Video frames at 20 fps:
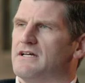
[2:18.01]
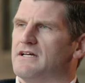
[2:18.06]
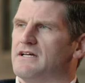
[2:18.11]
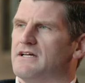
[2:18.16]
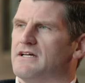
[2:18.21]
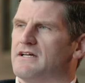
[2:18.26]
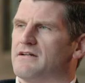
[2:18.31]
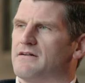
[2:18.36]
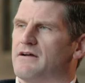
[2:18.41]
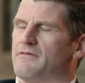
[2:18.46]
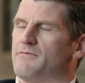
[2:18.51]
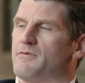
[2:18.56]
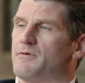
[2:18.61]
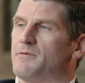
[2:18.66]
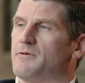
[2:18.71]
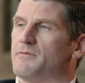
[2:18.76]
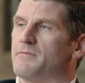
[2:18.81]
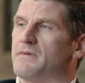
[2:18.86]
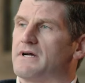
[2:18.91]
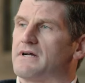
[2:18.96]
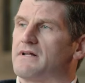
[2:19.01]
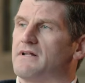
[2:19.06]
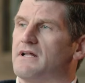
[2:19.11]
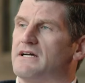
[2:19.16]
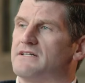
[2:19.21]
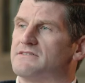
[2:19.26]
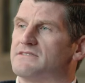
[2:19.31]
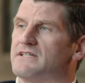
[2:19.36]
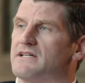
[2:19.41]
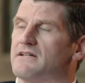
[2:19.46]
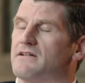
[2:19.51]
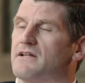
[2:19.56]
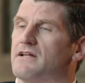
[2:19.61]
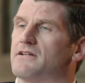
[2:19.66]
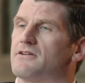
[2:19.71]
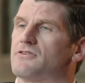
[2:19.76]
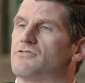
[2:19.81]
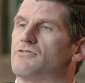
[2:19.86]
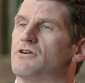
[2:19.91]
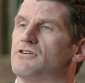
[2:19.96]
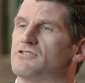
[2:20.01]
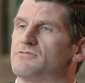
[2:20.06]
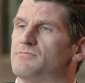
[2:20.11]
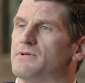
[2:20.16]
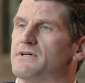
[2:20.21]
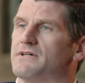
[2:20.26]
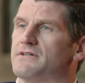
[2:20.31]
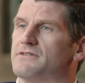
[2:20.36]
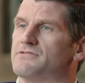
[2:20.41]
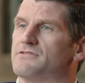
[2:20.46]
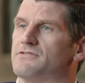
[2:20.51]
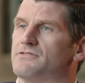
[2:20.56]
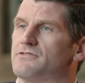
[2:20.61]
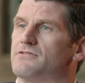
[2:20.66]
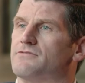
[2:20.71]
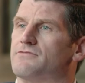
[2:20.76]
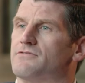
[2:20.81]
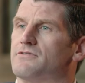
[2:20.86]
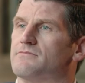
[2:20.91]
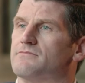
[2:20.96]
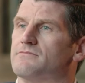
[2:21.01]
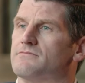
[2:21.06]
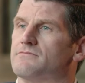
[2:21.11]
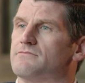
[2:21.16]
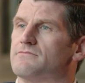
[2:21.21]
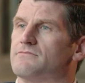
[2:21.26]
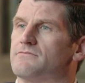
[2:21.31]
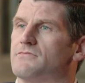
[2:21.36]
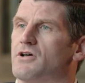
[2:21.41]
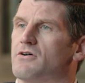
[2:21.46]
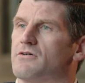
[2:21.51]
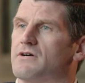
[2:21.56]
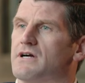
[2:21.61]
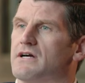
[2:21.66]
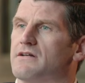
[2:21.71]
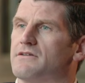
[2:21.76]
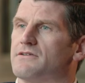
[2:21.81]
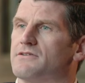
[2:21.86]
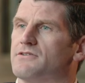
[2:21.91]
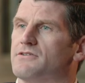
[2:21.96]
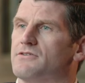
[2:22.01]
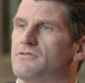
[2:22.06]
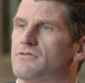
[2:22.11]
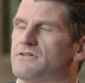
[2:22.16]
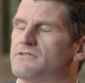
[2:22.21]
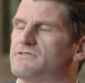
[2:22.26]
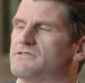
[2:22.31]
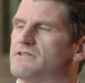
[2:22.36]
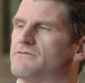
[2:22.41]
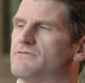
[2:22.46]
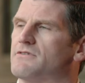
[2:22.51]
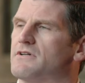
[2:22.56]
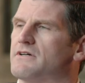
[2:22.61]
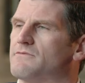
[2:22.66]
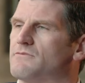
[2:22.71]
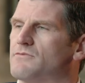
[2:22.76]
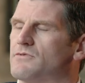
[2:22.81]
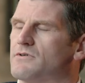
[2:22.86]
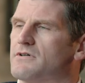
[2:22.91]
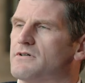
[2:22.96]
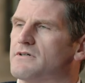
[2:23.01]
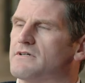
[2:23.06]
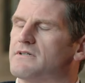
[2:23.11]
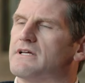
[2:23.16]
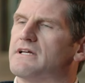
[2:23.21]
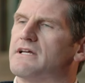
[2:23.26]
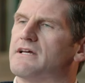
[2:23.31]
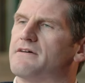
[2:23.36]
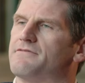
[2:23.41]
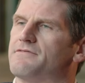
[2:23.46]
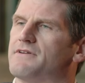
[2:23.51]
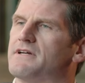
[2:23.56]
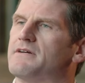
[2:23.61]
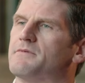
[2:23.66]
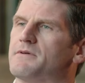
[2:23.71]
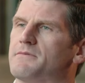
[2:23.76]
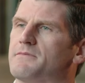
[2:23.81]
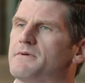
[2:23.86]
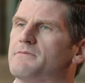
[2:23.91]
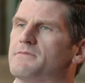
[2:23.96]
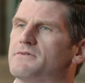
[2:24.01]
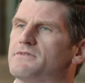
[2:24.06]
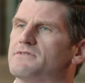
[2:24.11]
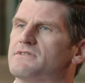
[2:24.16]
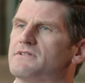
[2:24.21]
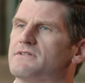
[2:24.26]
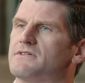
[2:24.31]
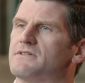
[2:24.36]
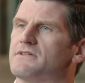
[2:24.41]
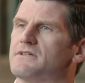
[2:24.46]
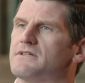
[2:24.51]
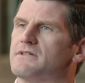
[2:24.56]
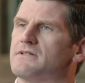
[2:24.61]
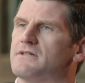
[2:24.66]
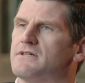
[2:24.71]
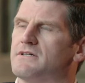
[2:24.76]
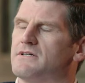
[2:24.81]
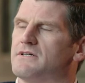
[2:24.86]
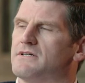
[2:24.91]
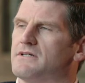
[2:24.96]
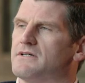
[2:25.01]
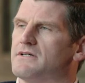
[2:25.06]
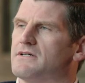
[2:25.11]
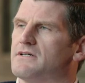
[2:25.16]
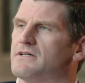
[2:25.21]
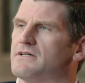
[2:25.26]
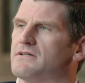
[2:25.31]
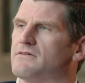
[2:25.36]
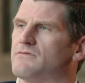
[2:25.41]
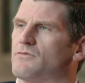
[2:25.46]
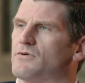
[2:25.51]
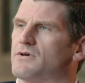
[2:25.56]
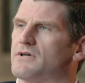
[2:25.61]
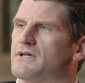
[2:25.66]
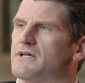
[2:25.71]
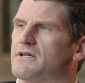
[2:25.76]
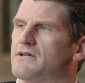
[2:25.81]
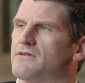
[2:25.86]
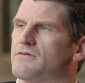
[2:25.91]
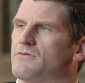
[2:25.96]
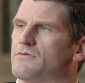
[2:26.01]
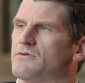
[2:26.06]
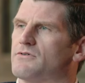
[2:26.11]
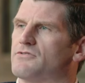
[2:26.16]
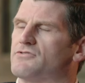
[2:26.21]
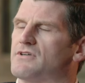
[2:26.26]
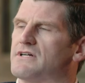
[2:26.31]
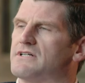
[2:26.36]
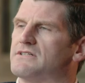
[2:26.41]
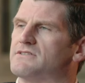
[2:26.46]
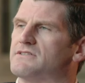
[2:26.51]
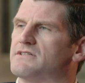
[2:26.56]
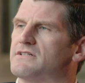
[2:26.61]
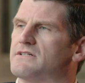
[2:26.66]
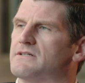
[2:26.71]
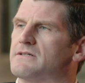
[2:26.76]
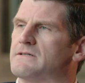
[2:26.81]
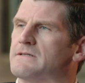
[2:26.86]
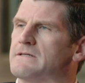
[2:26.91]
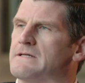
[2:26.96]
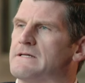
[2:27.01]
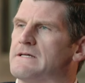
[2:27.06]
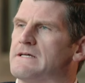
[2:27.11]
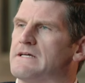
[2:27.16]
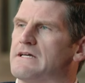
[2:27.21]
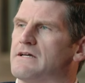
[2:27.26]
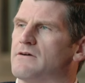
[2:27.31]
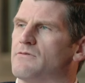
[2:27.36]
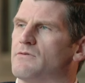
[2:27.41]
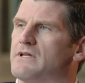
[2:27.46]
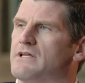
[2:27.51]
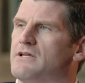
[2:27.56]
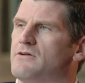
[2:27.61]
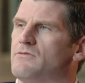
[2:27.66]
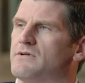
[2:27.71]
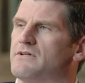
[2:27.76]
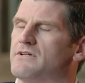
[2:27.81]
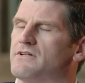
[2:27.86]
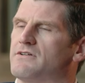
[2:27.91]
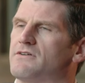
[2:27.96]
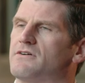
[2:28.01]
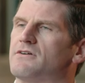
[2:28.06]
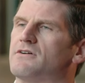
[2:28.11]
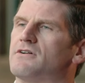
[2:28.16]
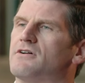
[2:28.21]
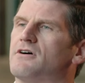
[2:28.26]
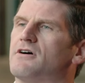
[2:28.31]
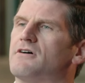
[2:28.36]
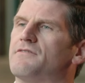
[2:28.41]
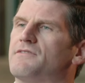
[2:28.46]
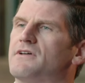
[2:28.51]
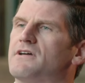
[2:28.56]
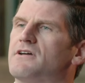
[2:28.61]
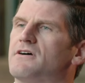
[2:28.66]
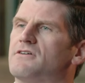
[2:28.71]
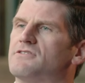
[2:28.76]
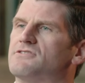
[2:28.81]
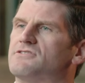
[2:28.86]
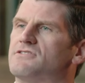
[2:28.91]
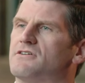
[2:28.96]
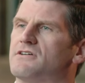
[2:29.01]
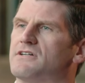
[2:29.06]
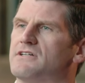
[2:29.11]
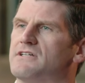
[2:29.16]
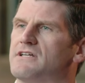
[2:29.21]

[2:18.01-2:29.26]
And I remember in my class, I had a lot of the cross players, and they're from Long Island, New York. Several of them were, and they have family members working in the World Trade Center. And when he went to turn it off, they all started